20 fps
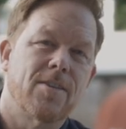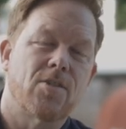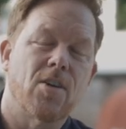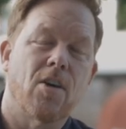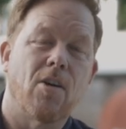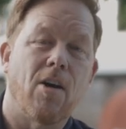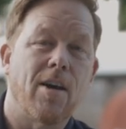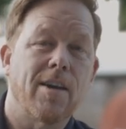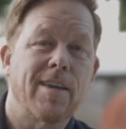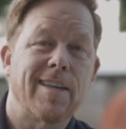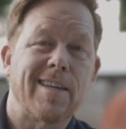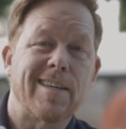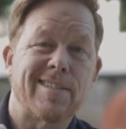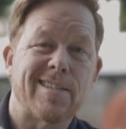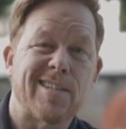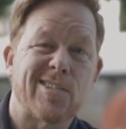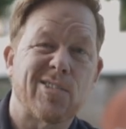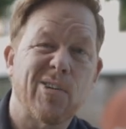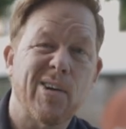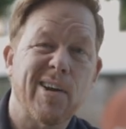So all you need
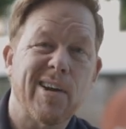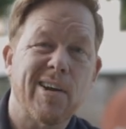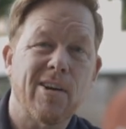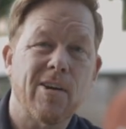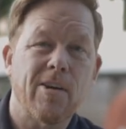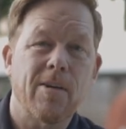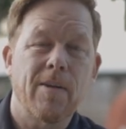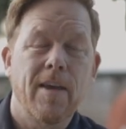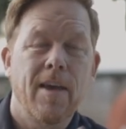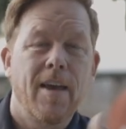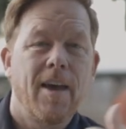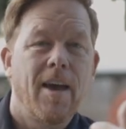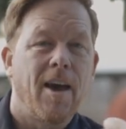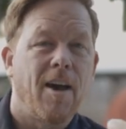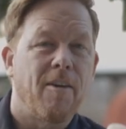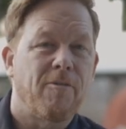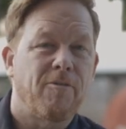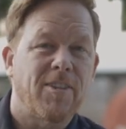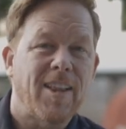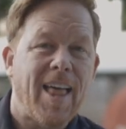is a trigger,
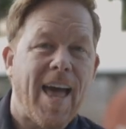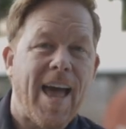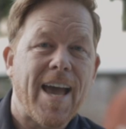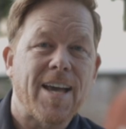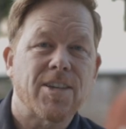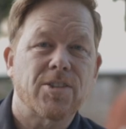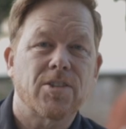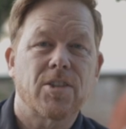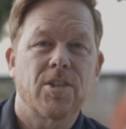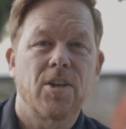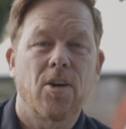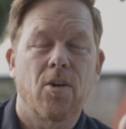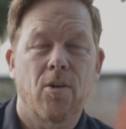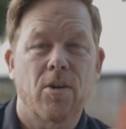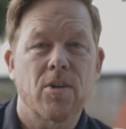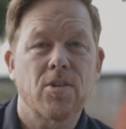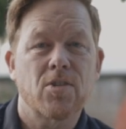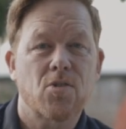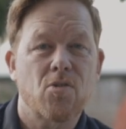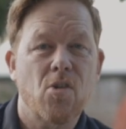a flash,
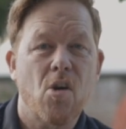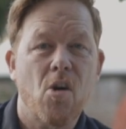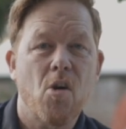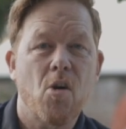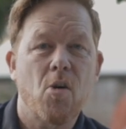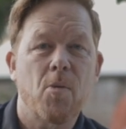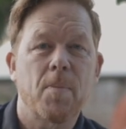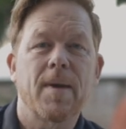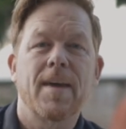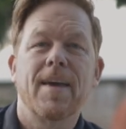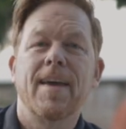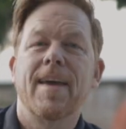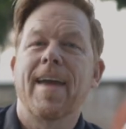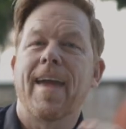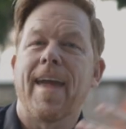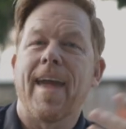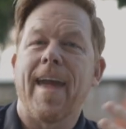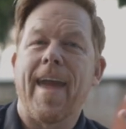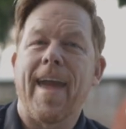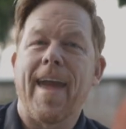or a strobe,
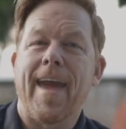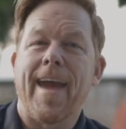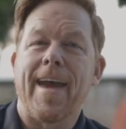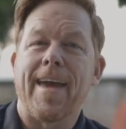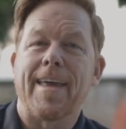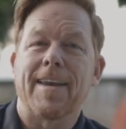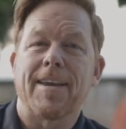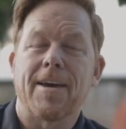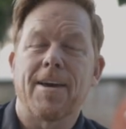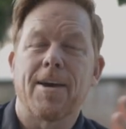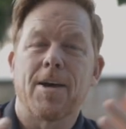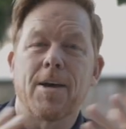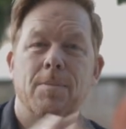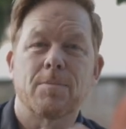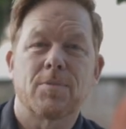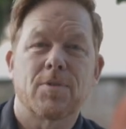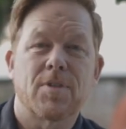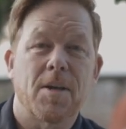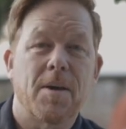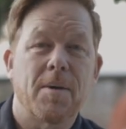and
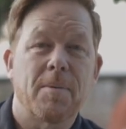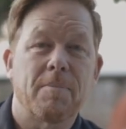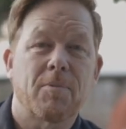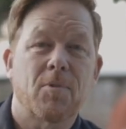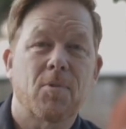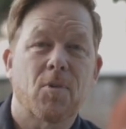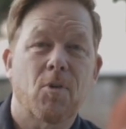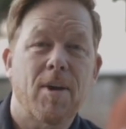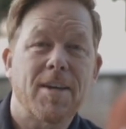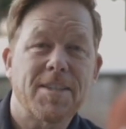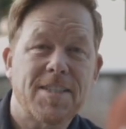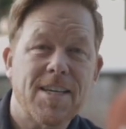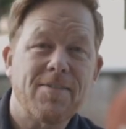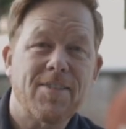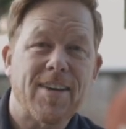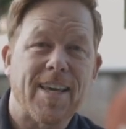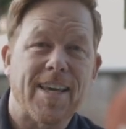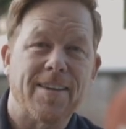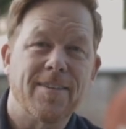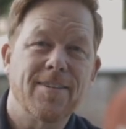some
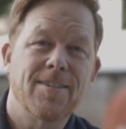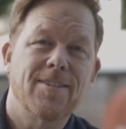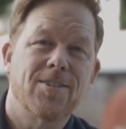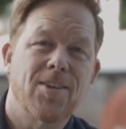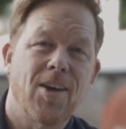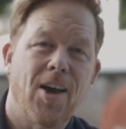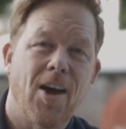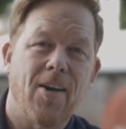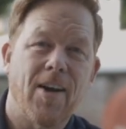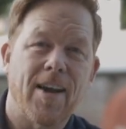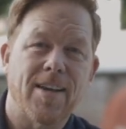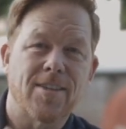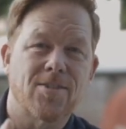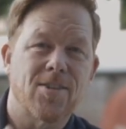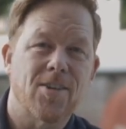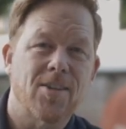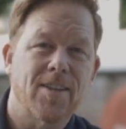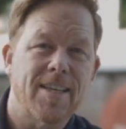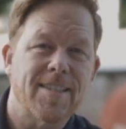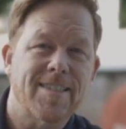creativity. All right,
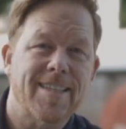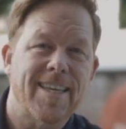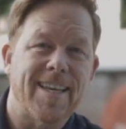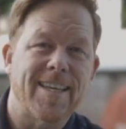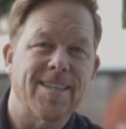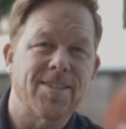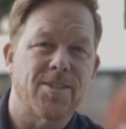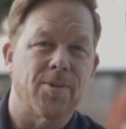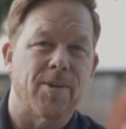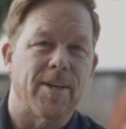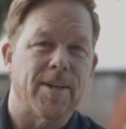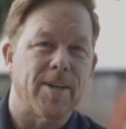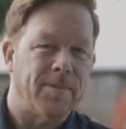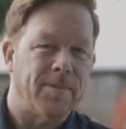so let's get into it.